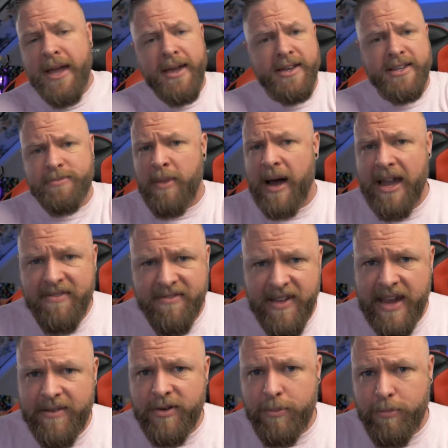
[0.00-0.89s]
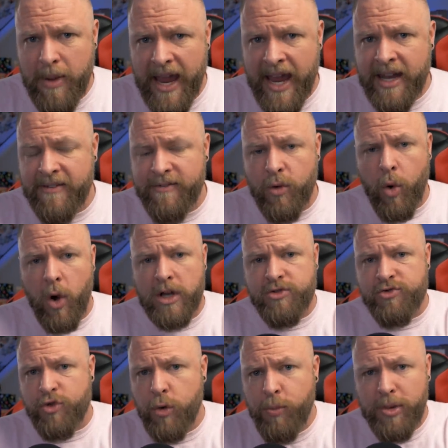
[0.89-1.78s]
is my favorite band of
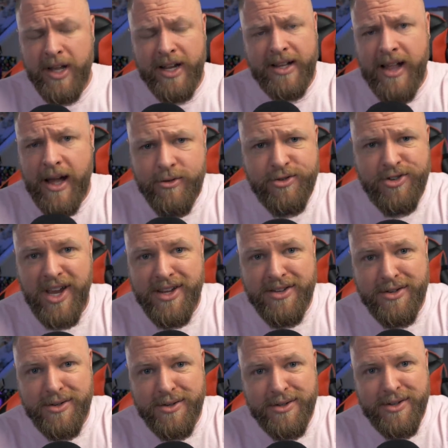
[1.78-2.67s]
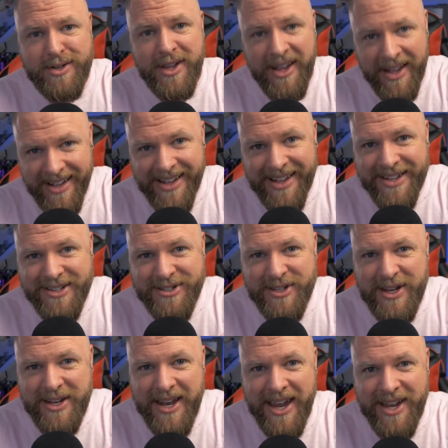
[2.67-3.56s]
quadruplet clout chasers,
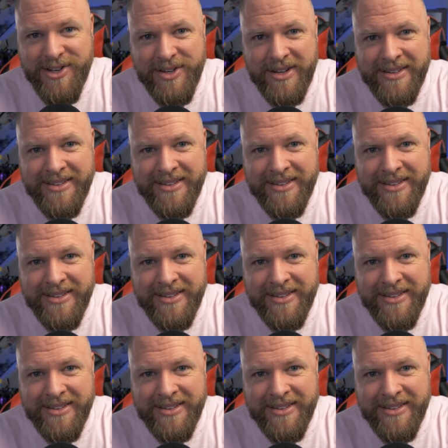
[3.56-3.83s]
Z Nation.